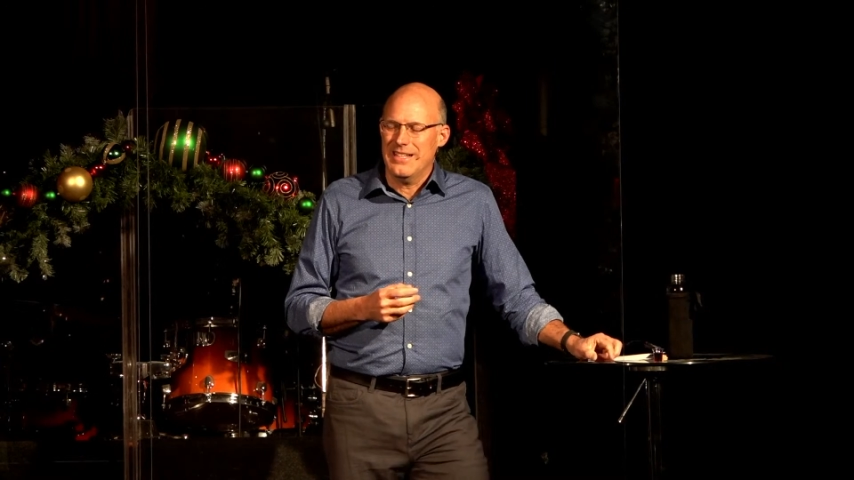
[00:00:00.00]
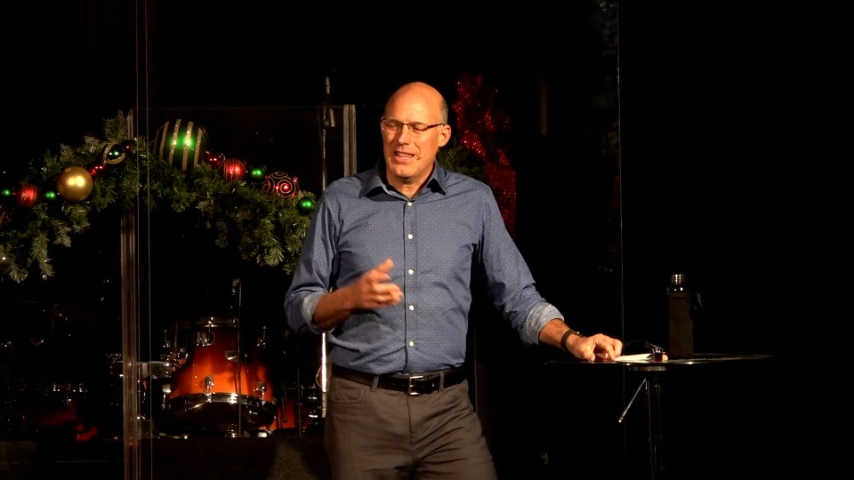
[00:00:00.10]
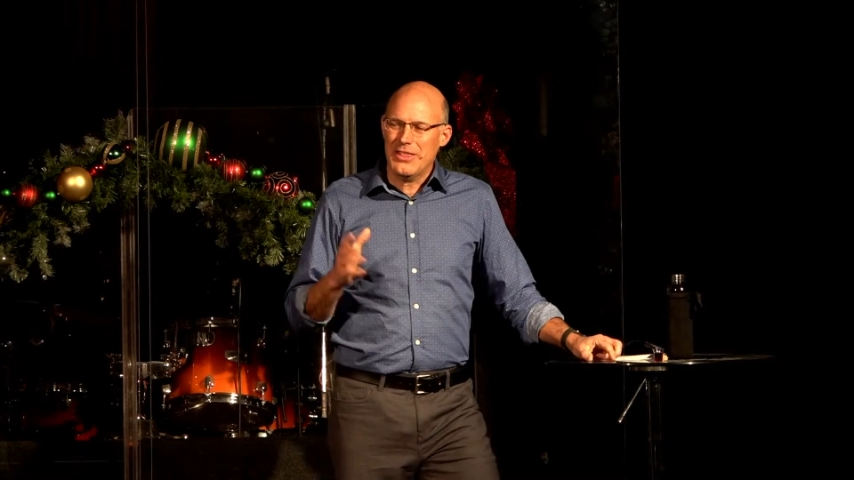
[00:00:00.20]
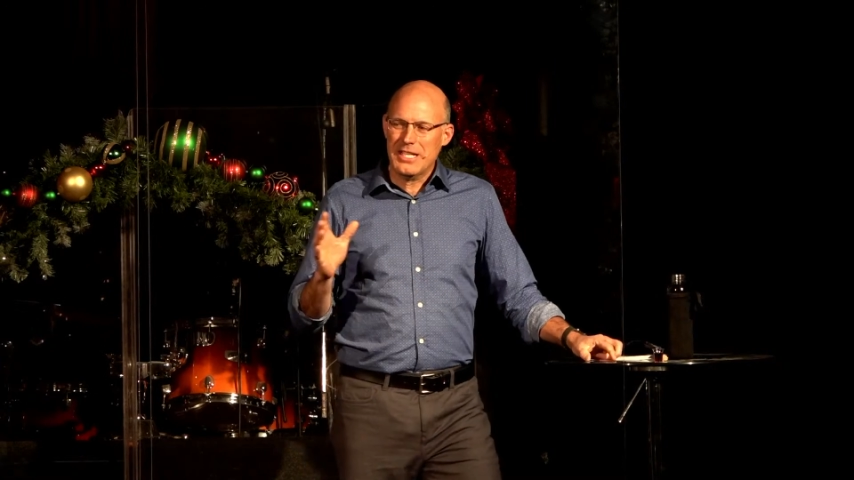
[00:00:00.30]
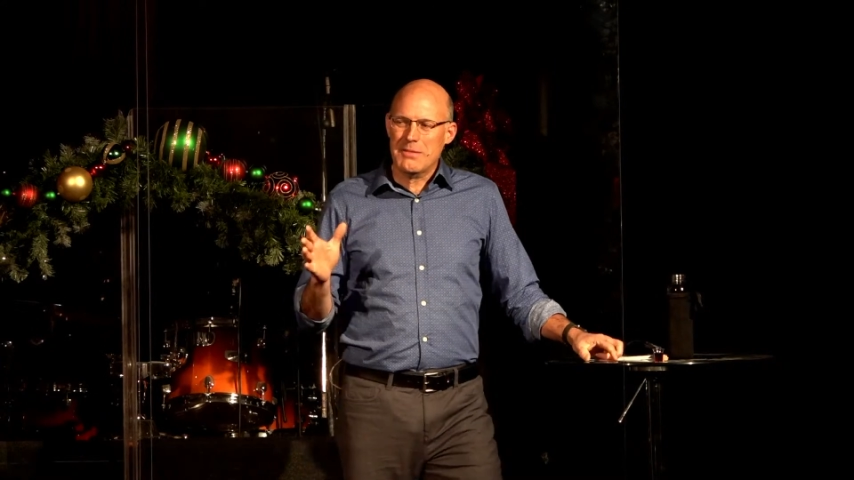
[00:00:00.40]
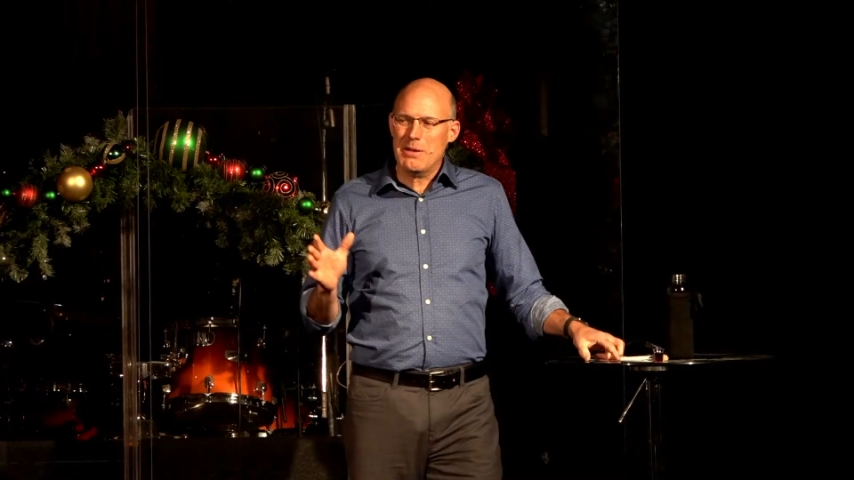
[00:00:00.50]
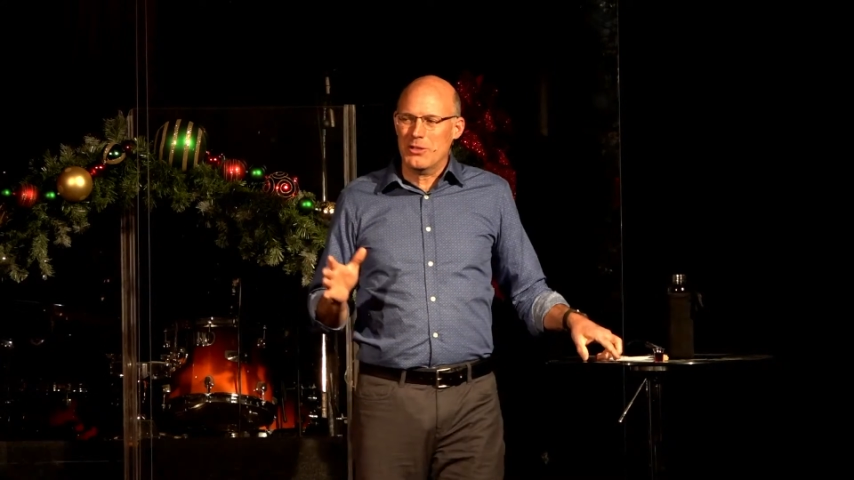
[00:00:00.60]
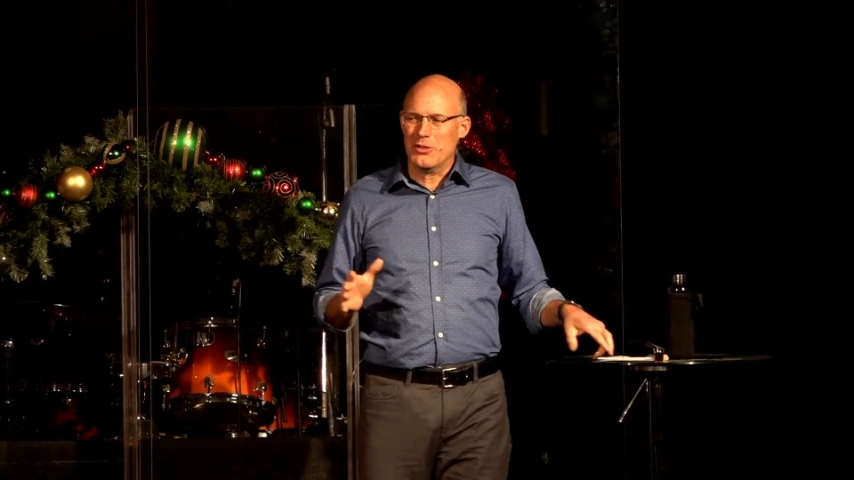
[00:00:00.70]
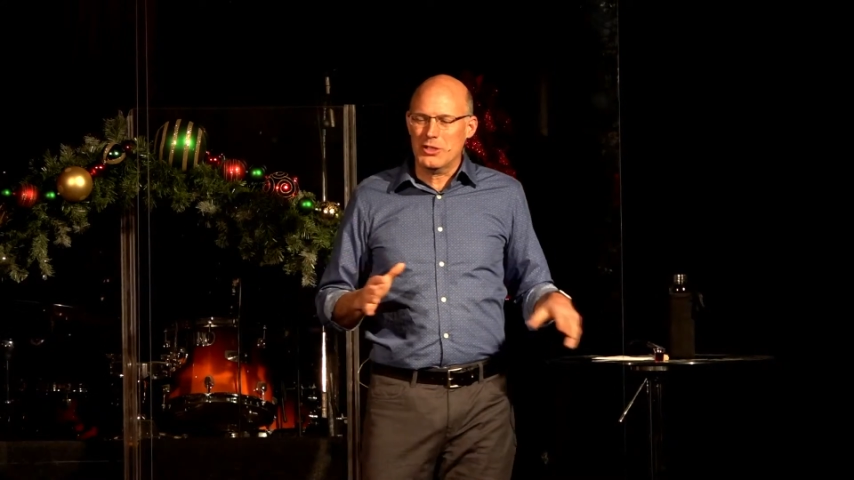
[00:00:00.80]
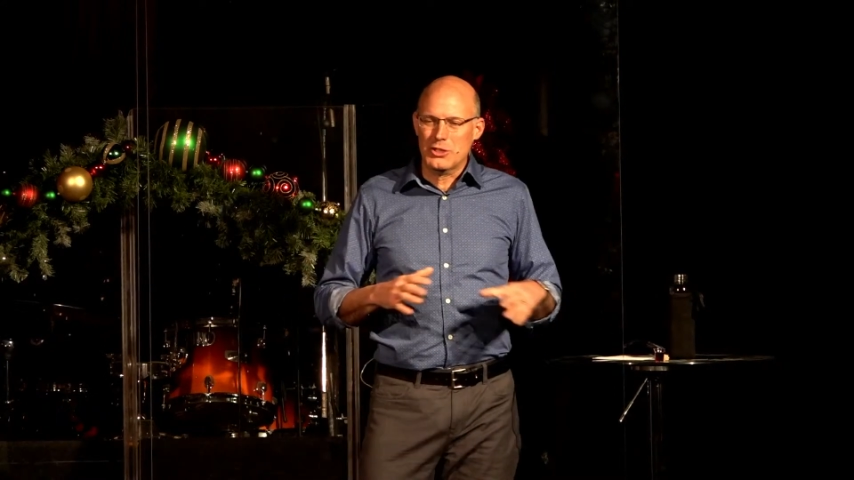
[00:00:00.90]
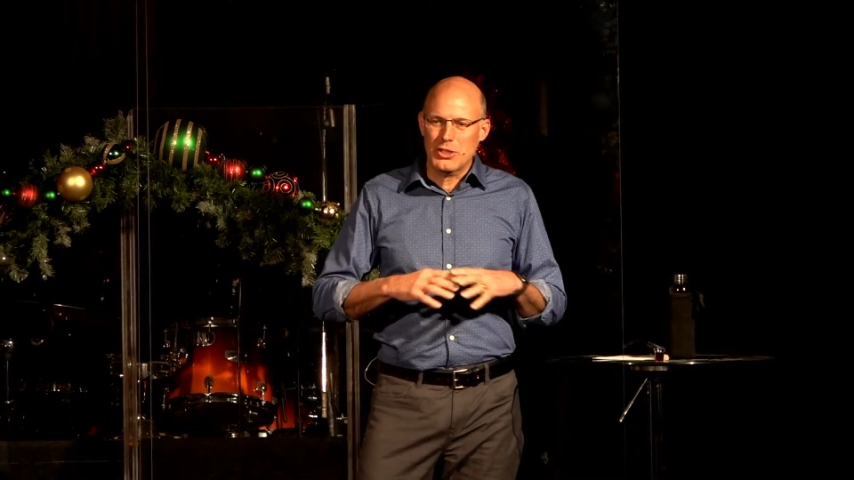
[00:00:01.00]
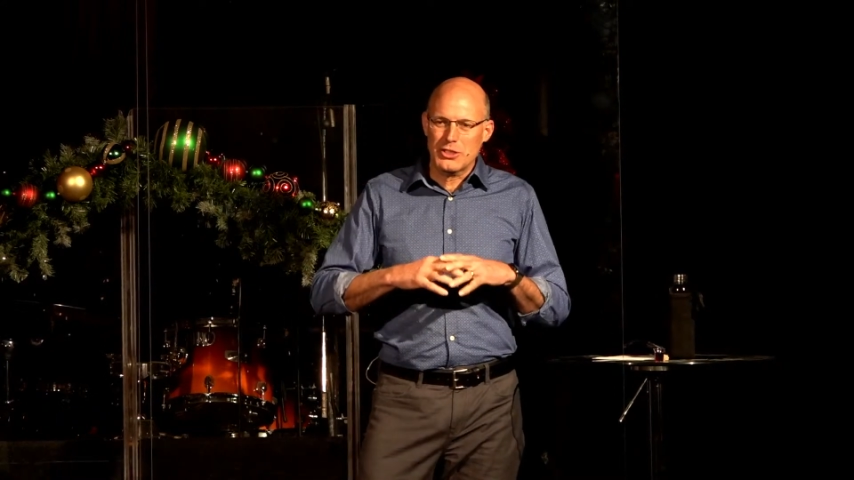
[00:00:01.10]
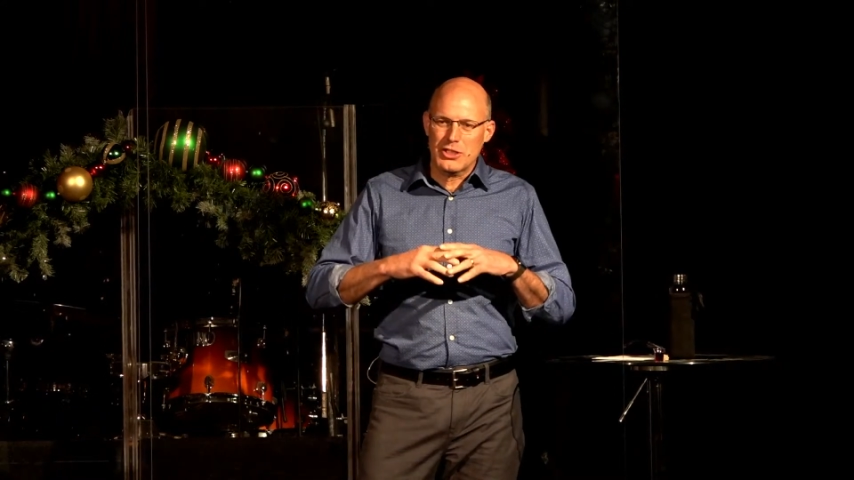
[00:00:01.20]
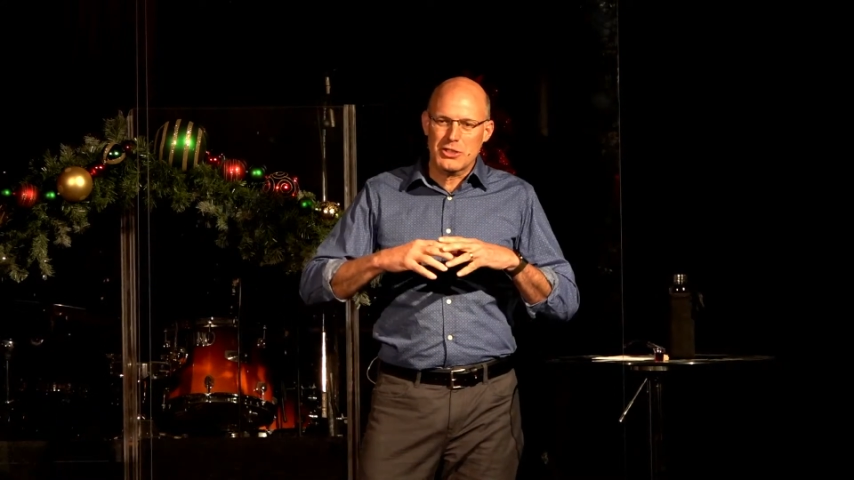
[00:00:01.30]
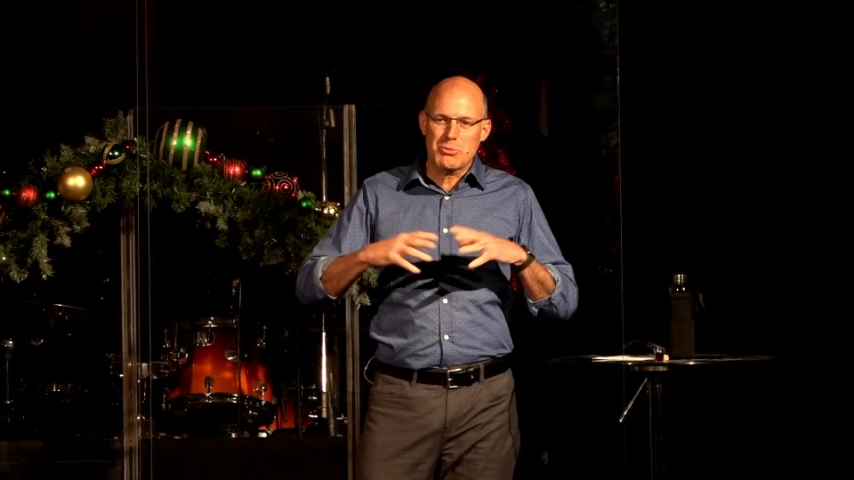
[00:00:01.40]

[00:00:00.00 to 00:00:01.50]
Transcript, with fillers: And think about it the church is